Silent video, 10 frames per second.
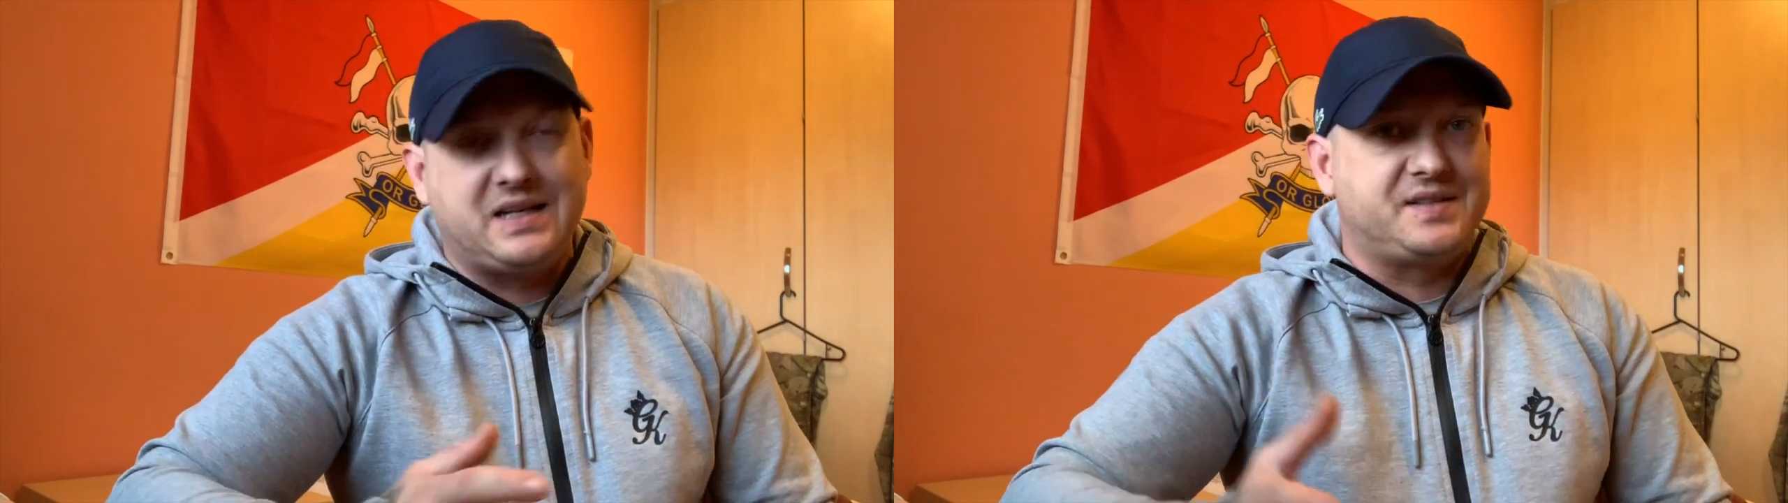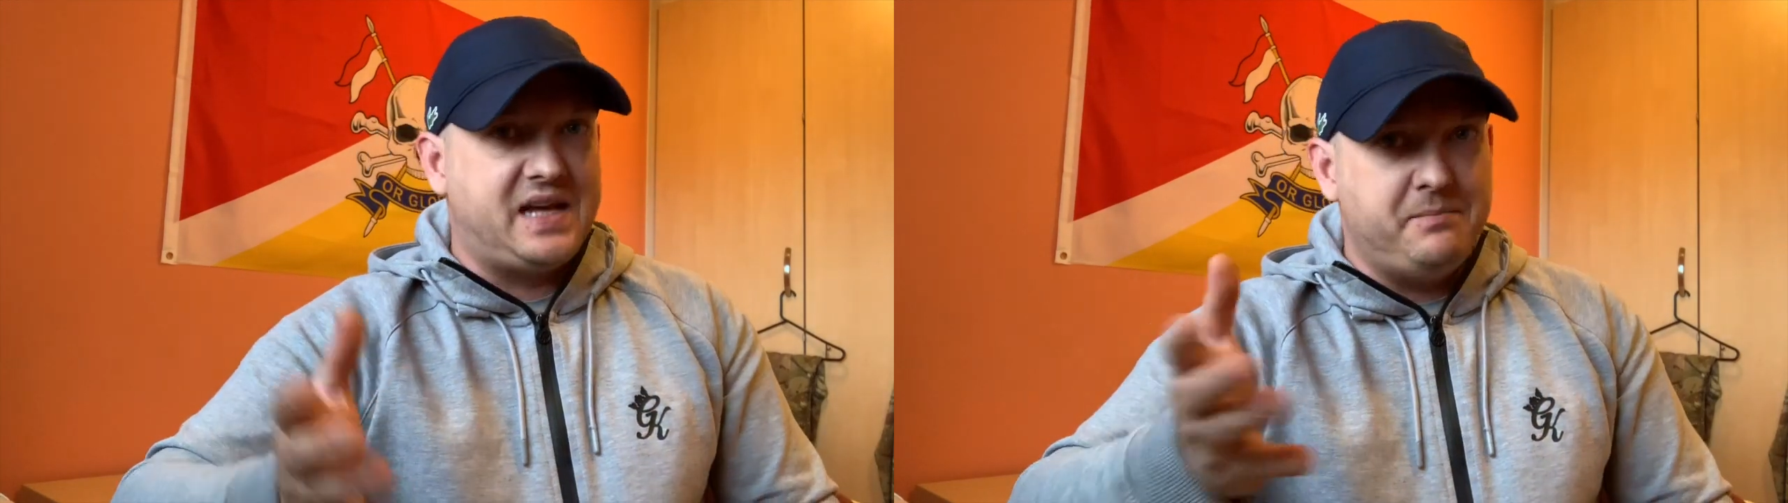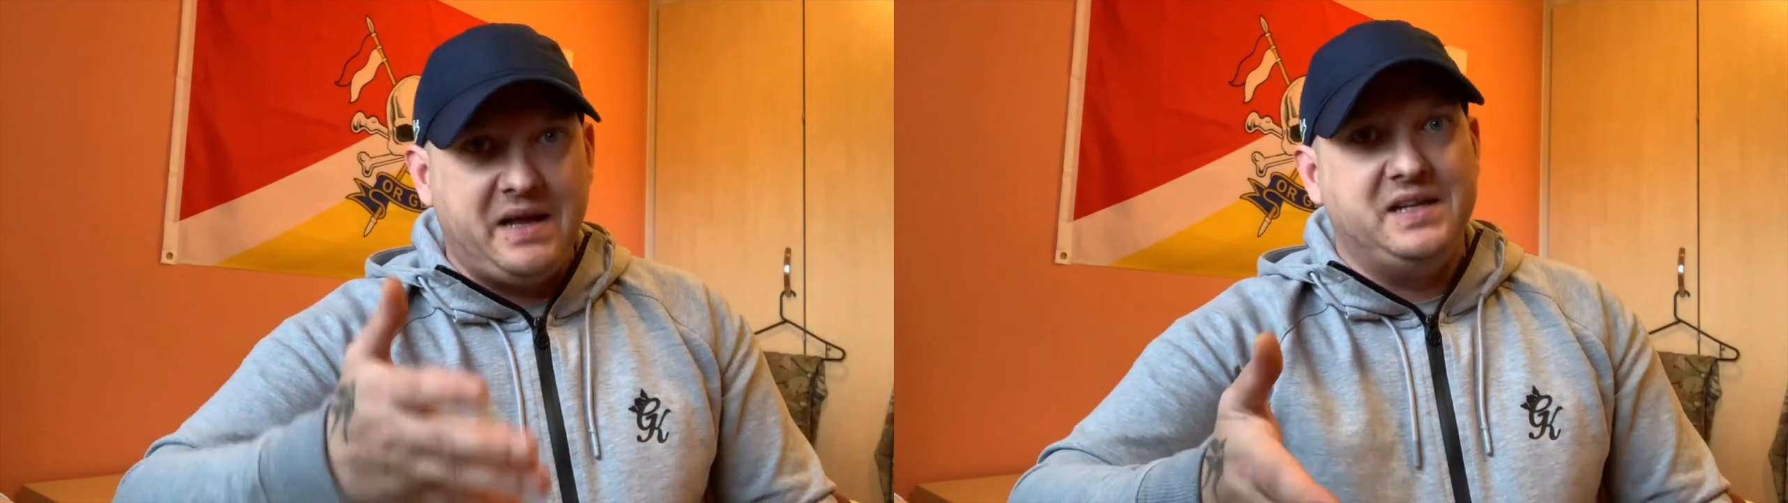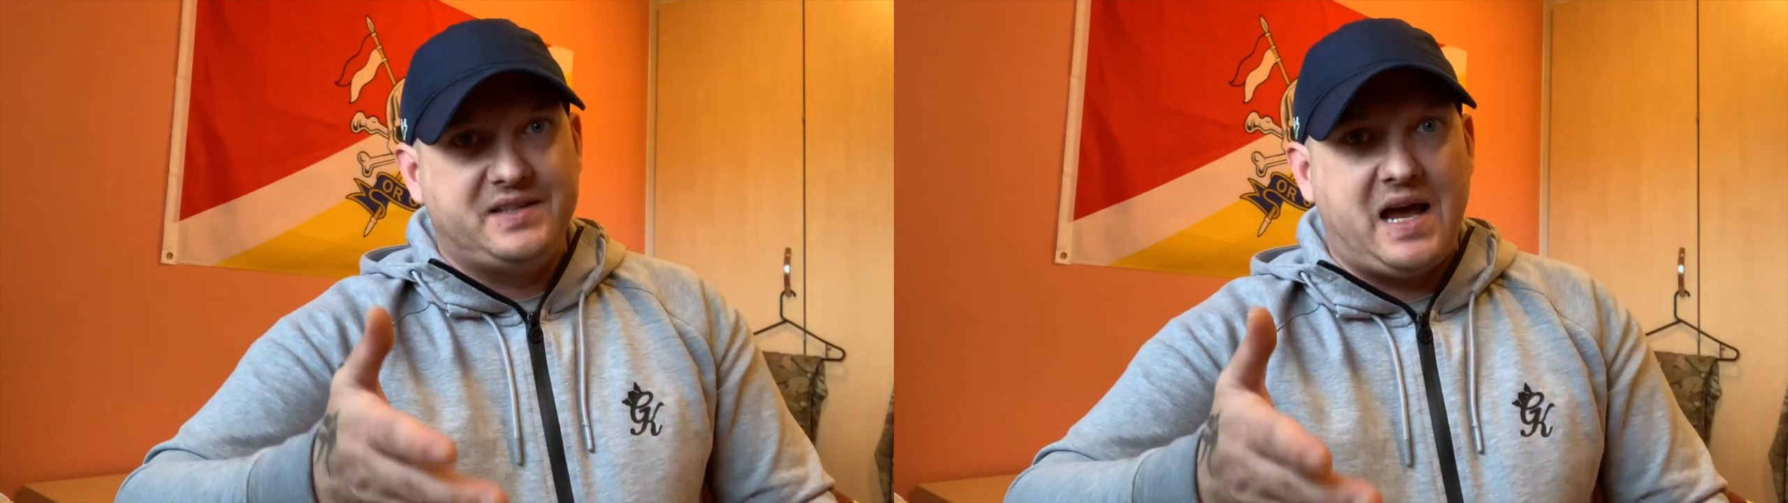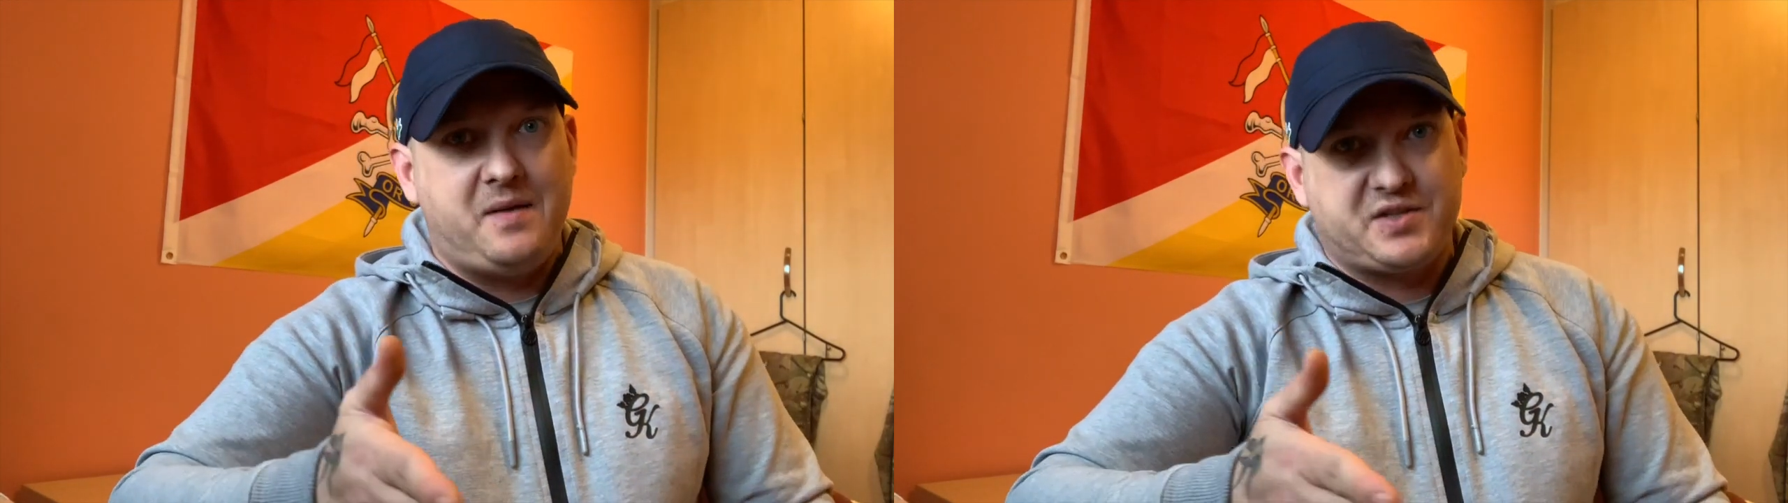I said many
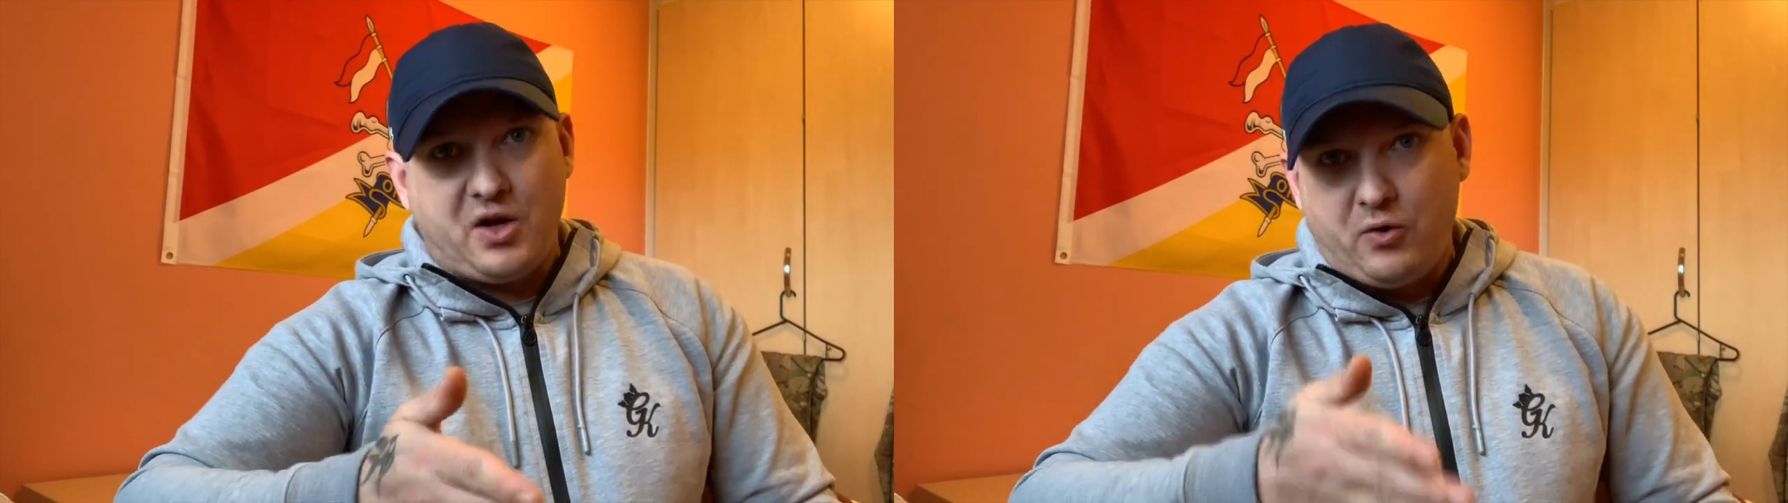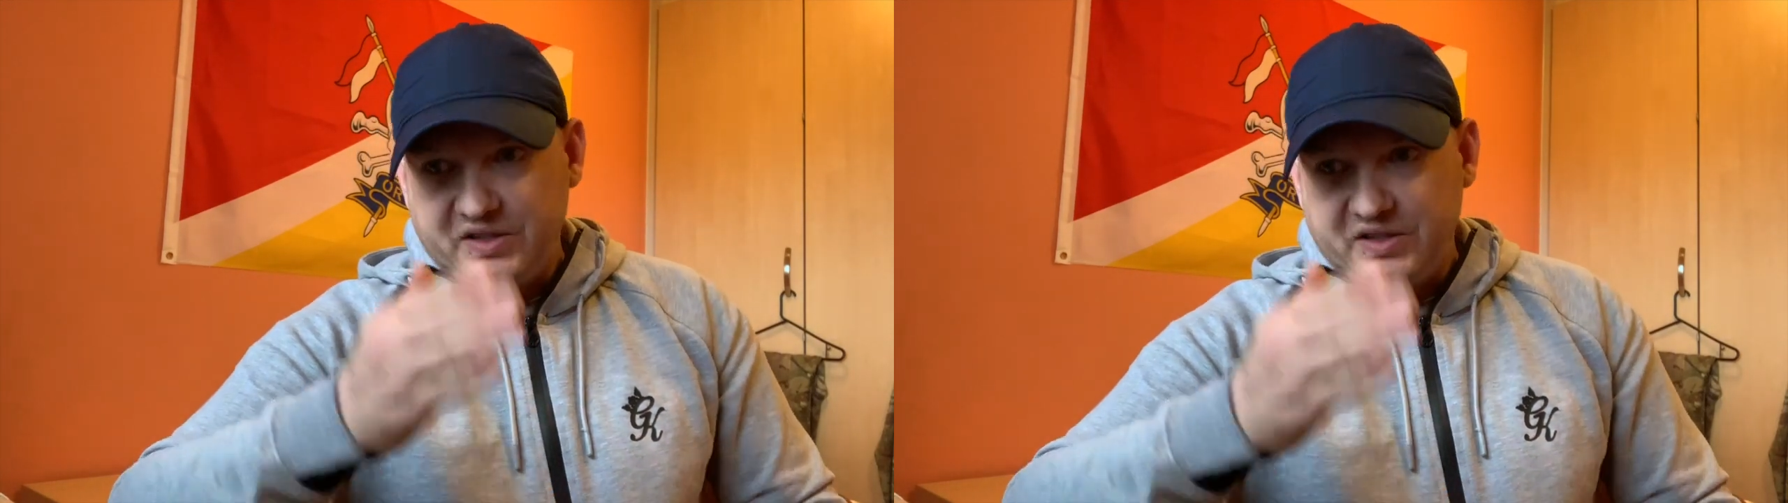times now,